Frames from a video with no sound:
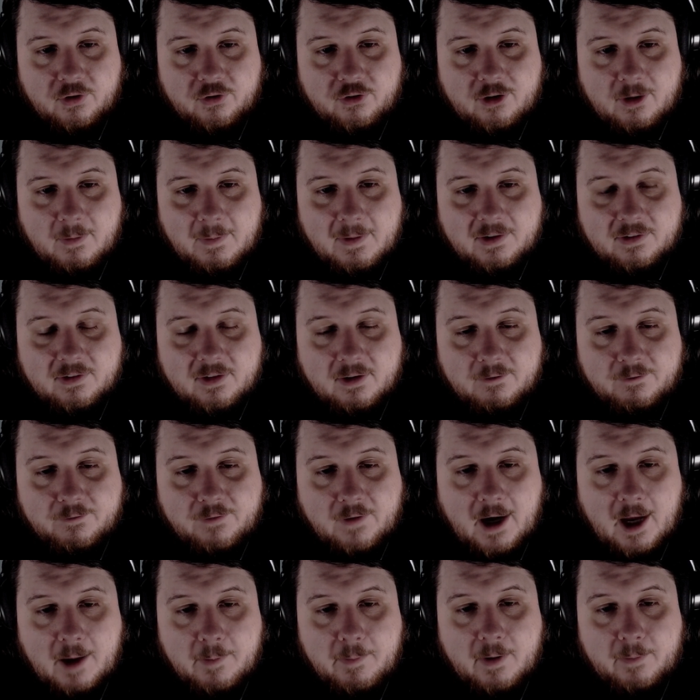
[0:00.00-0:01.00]
Sibick's
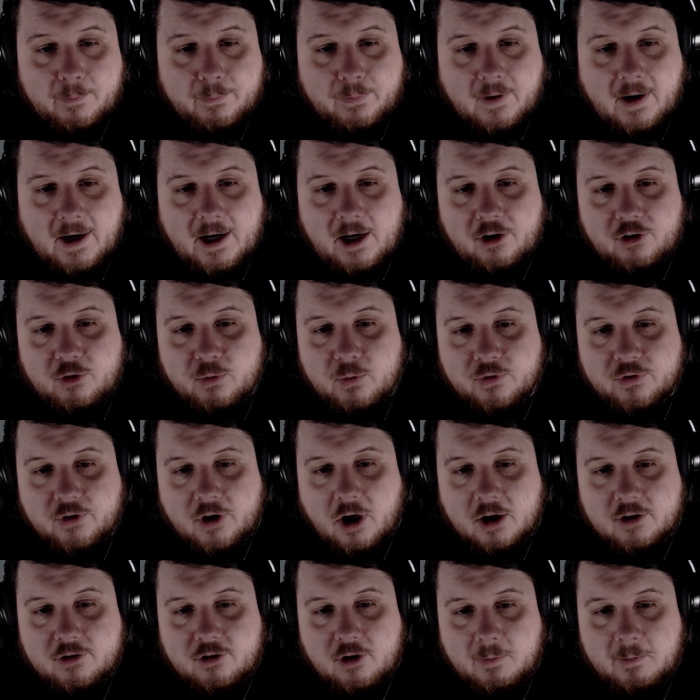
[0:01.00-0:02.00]
confinement prior to his
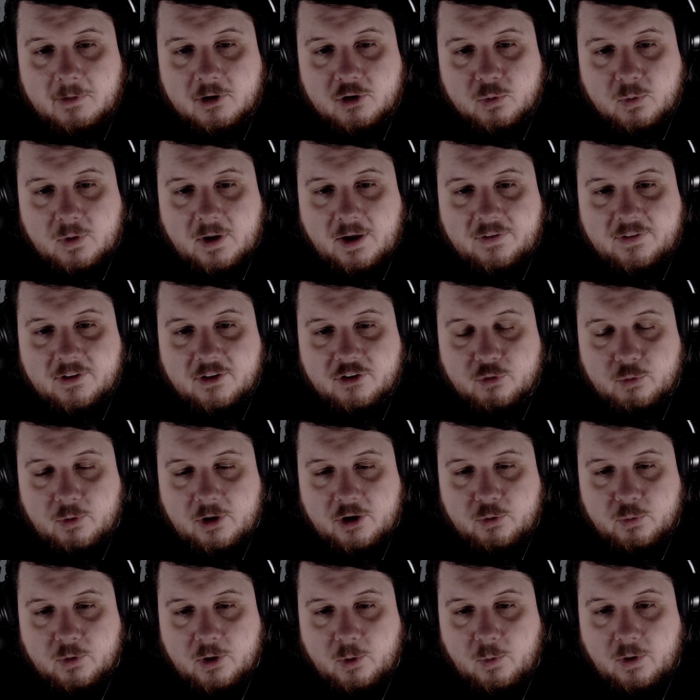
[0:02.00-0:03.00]
October 26,
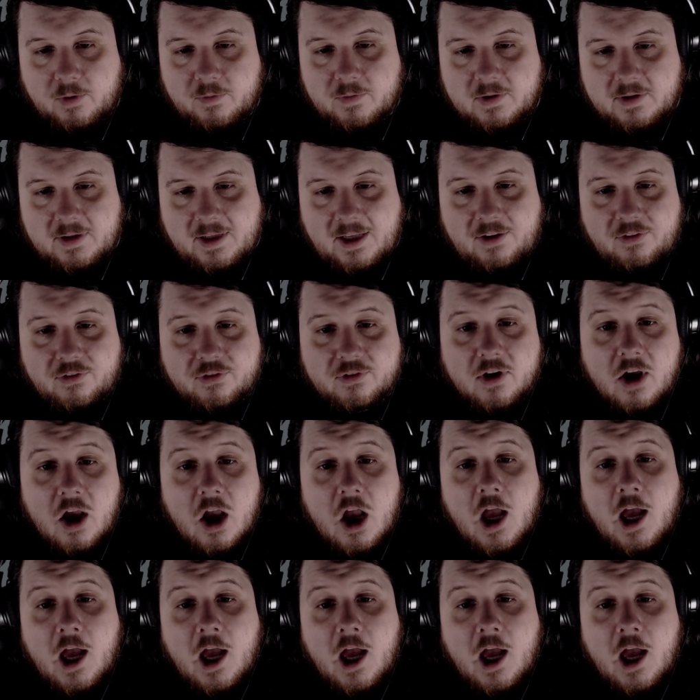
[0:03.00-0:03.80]
2021 release,